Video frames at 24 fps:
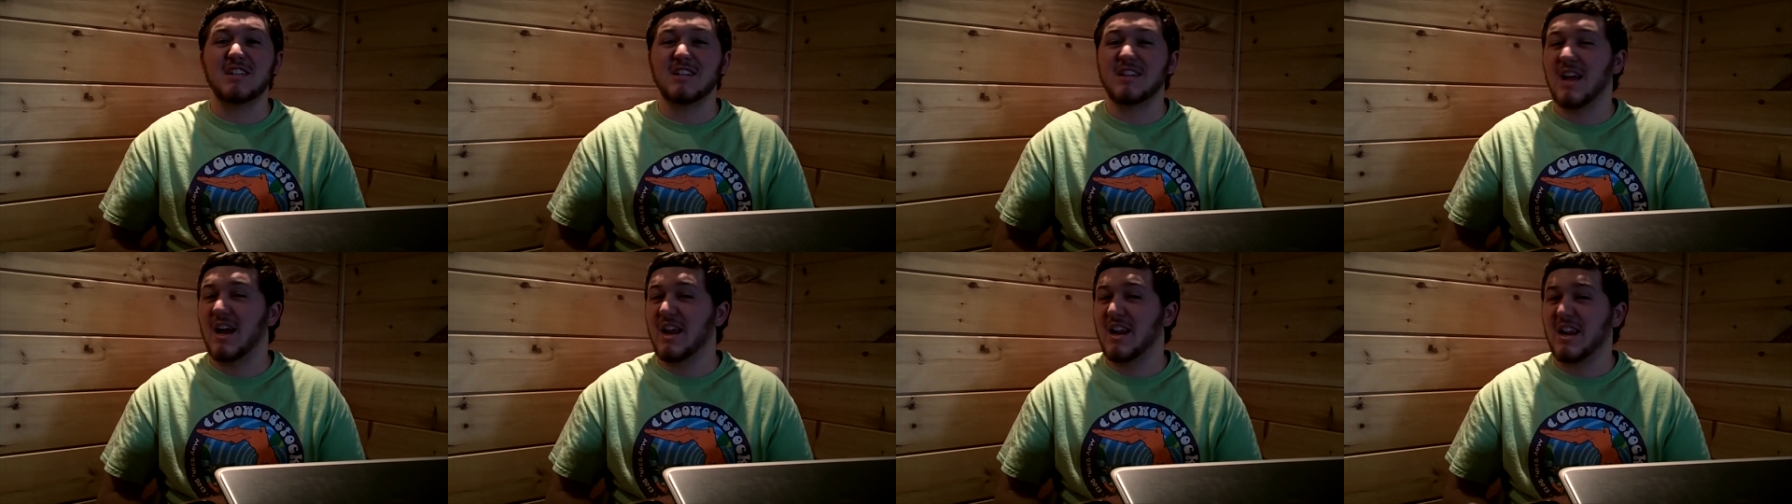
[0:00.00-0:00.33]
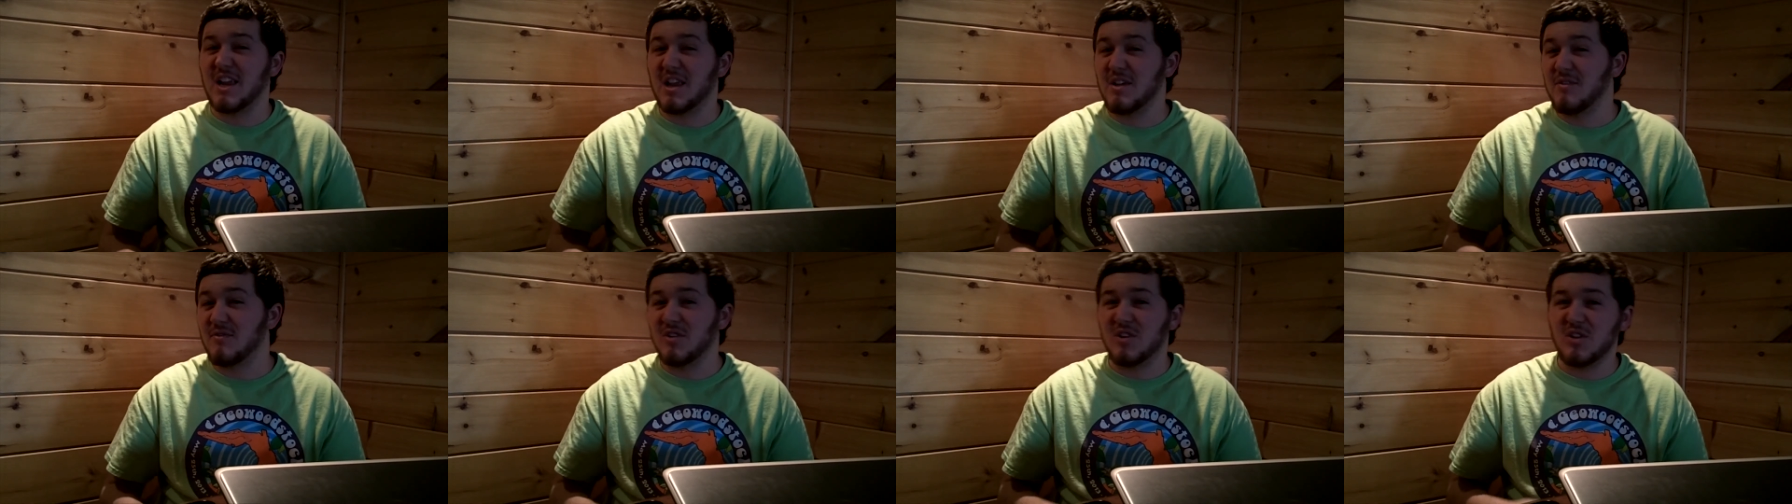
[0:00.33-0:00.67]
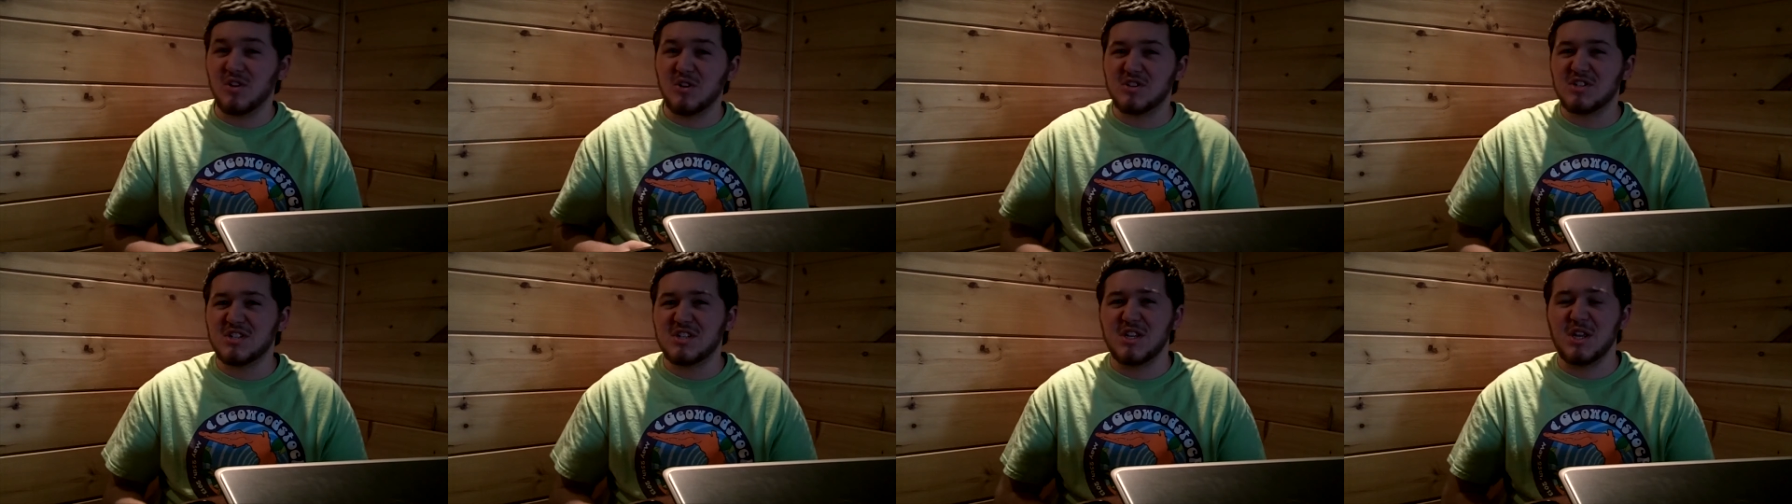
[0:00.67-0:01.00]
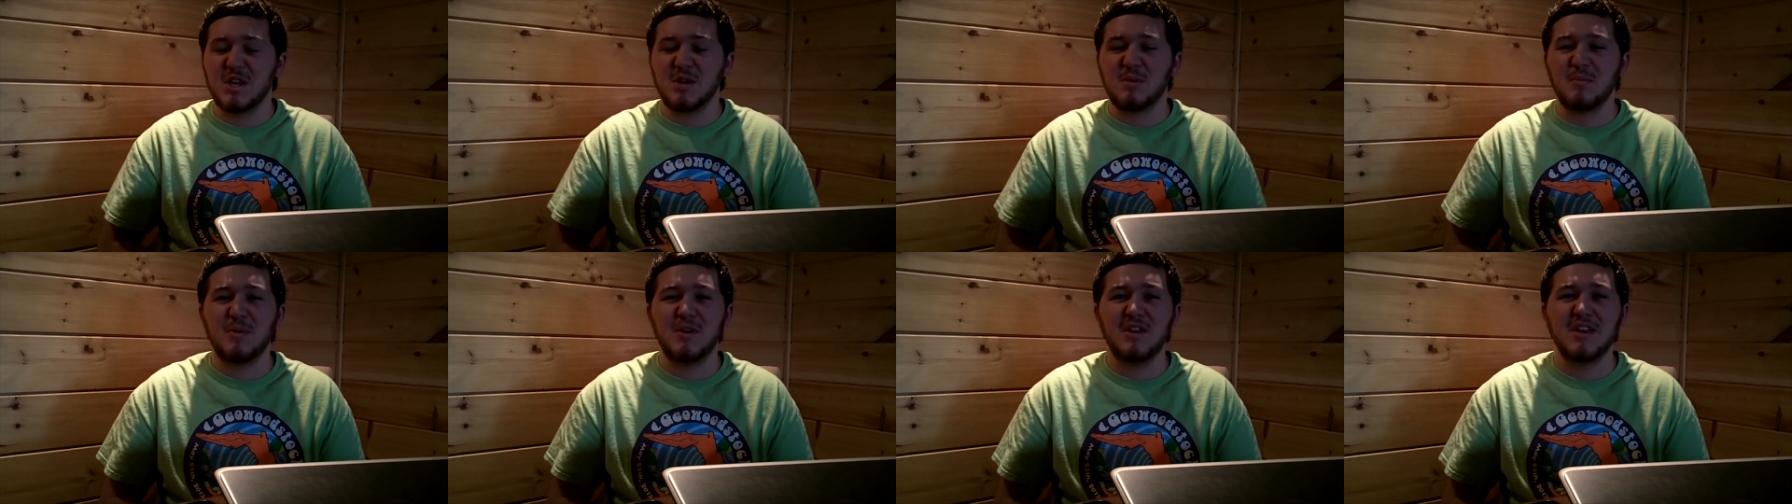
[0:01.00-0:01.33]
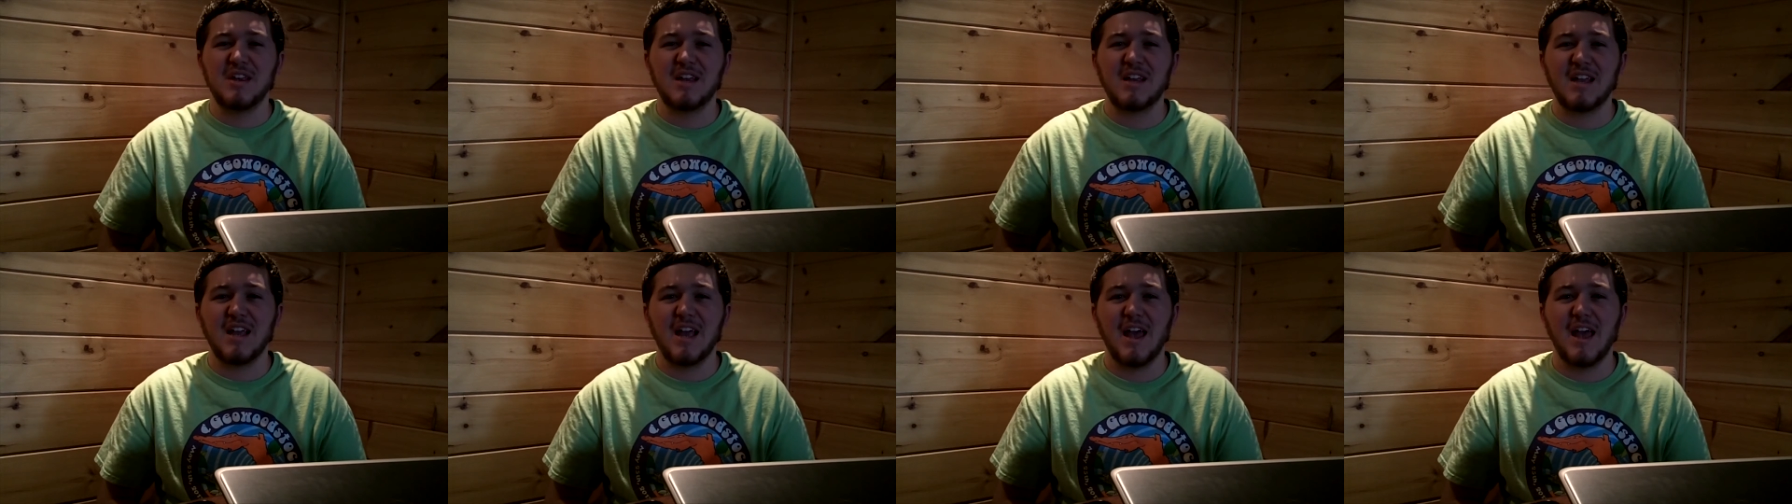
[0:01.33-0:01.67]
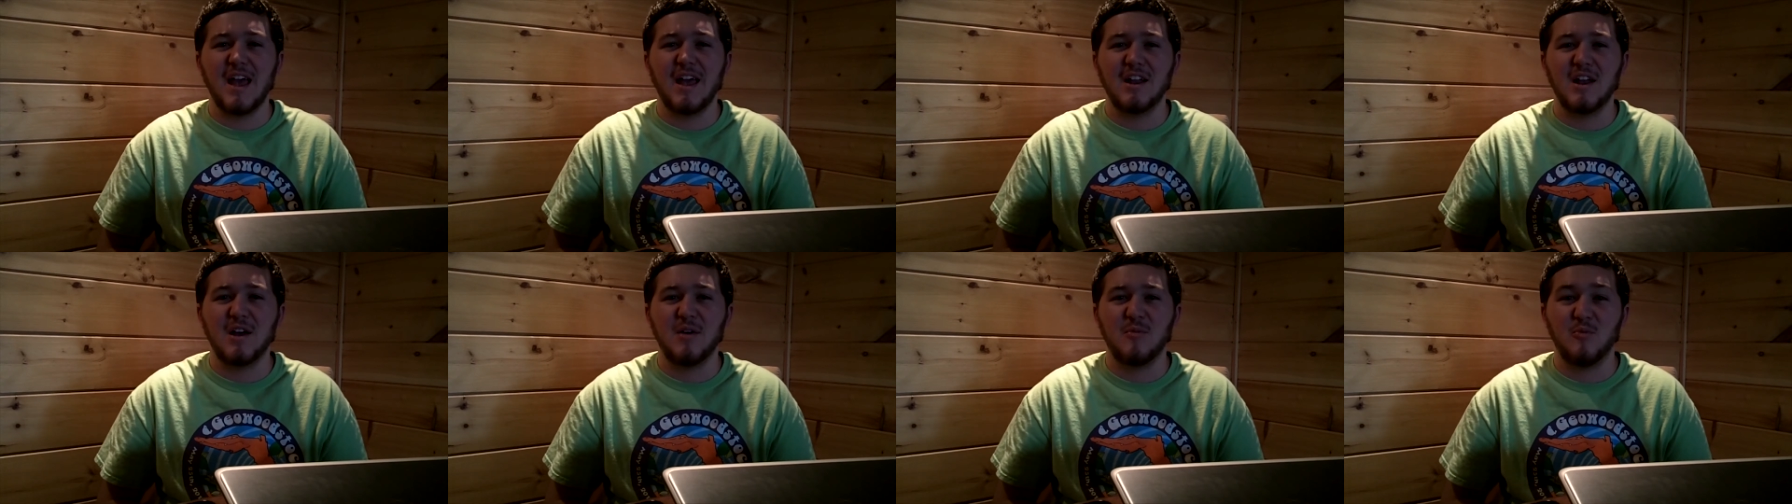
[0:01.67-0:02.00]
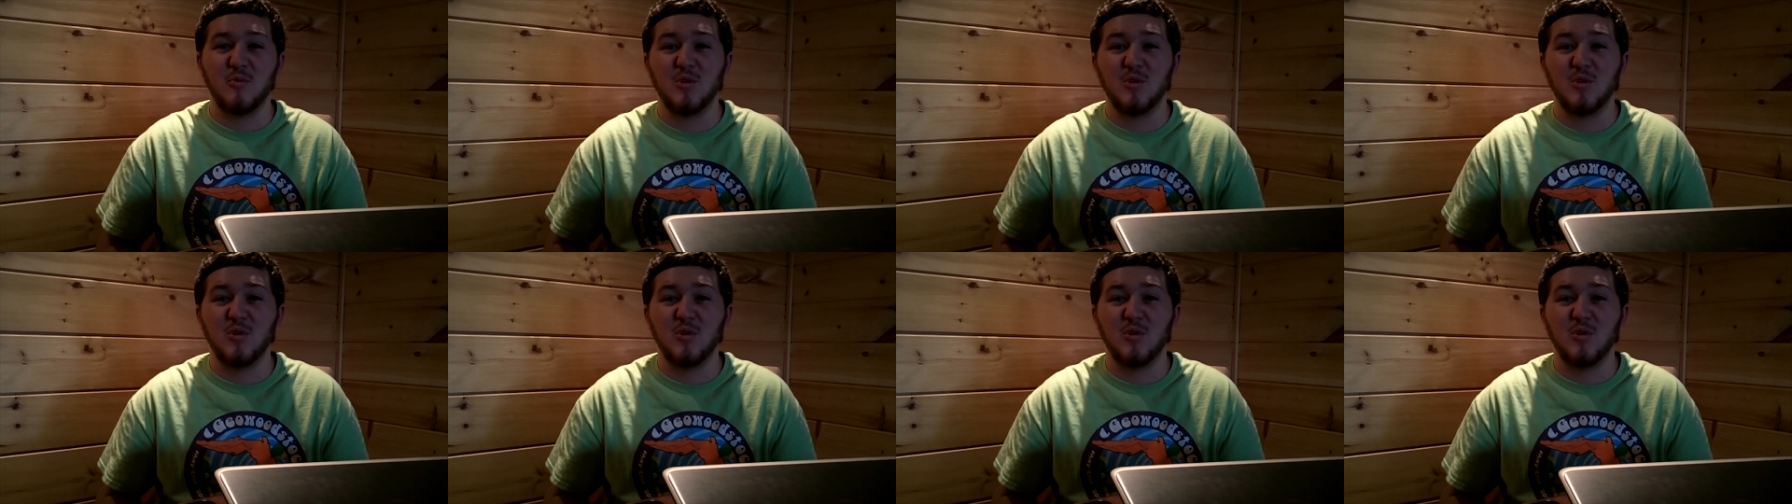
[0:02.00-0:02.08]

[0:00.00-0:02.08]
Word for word: to kind of give you a little sneak peek at